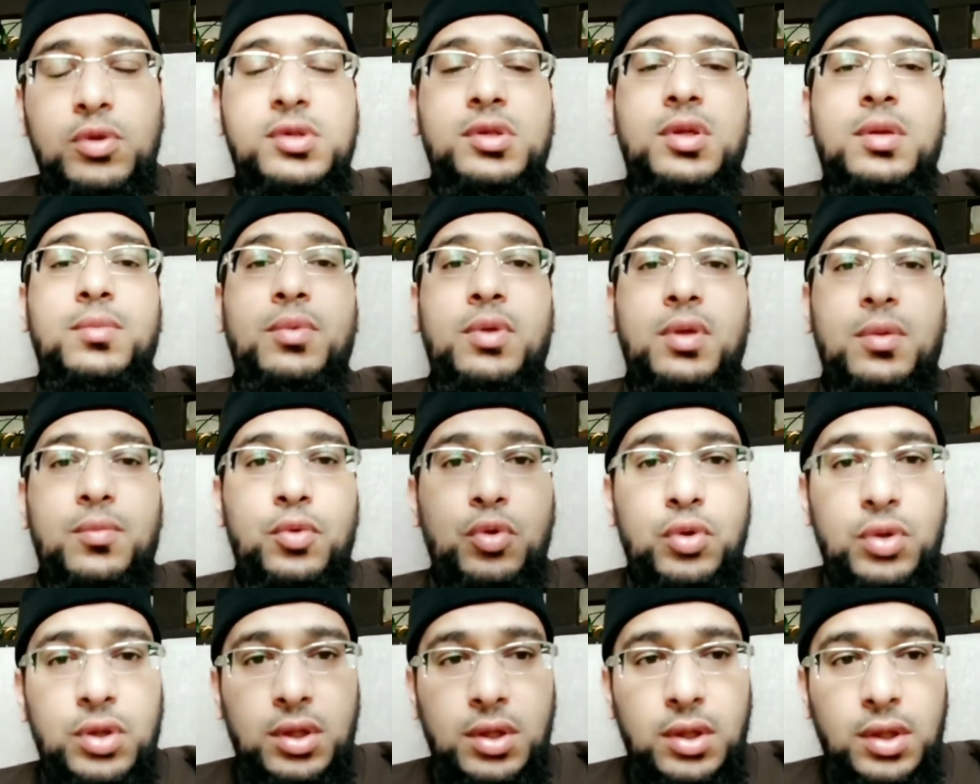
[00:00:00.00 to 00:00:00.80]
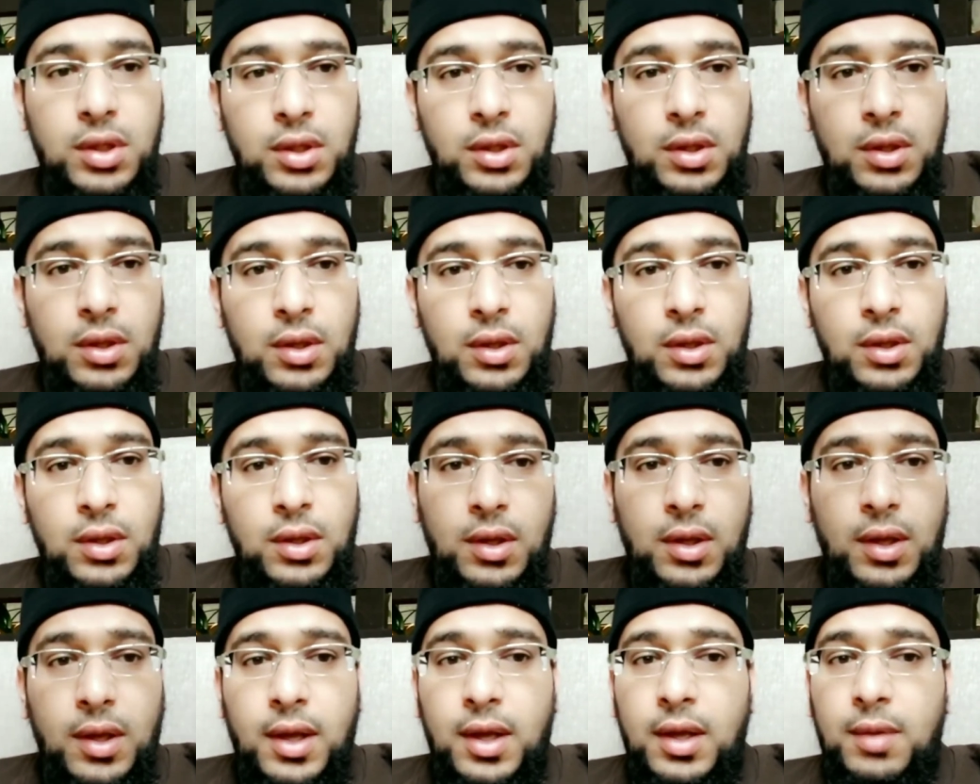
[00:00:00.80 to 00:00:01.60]
community.
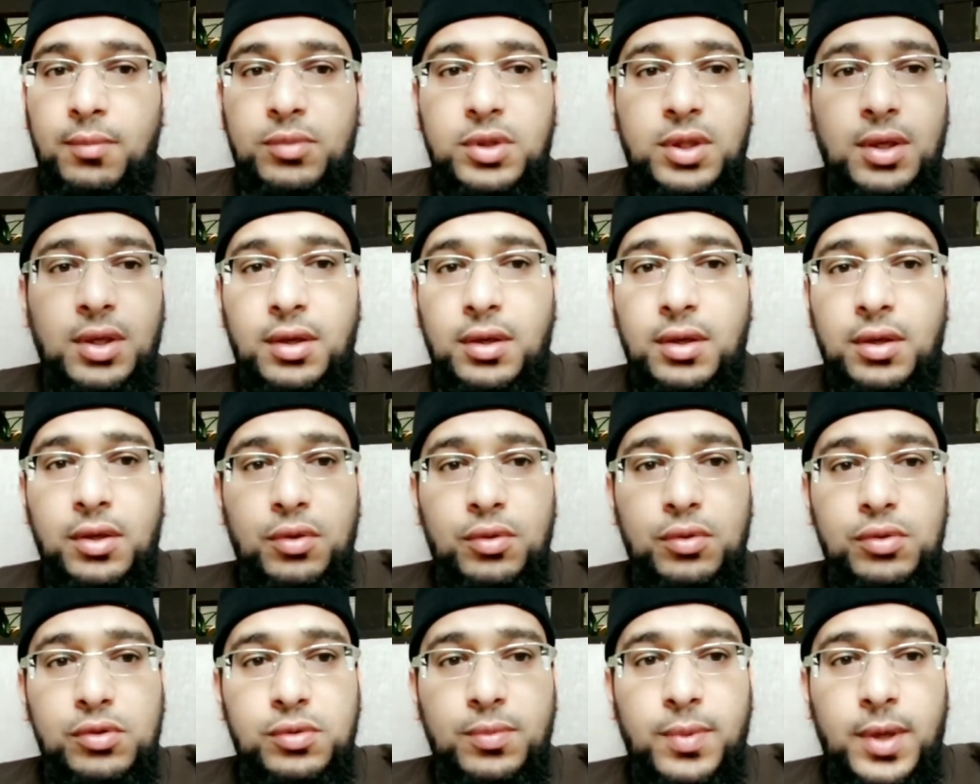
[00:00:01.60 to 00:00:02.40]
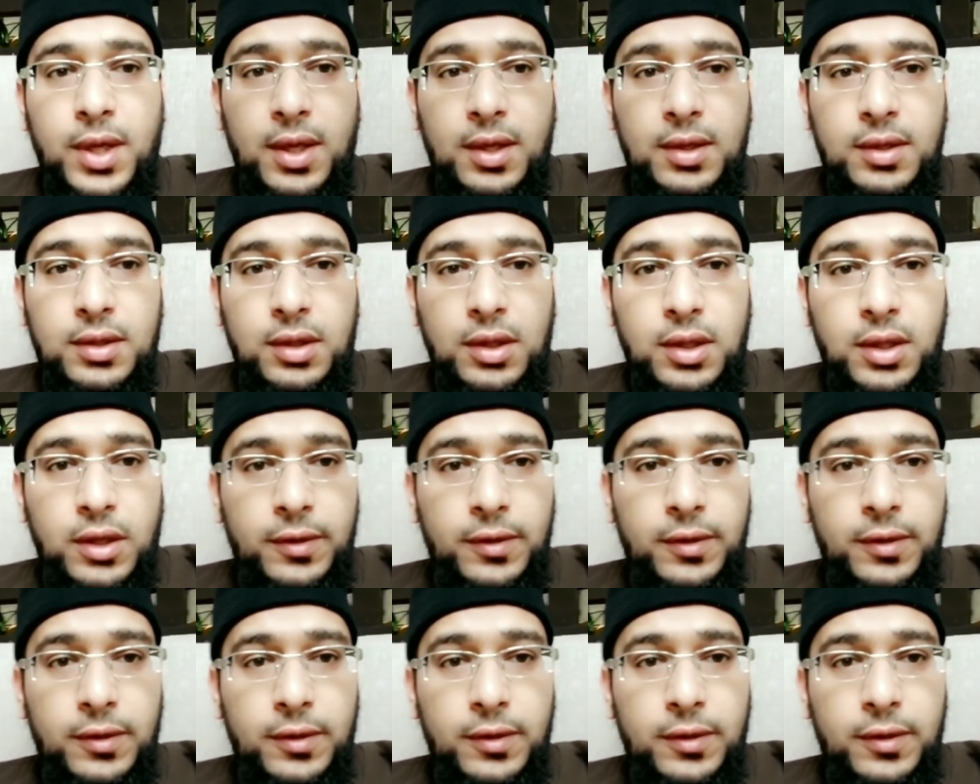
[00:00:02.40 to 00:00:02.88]
I am telling you, subhanallah.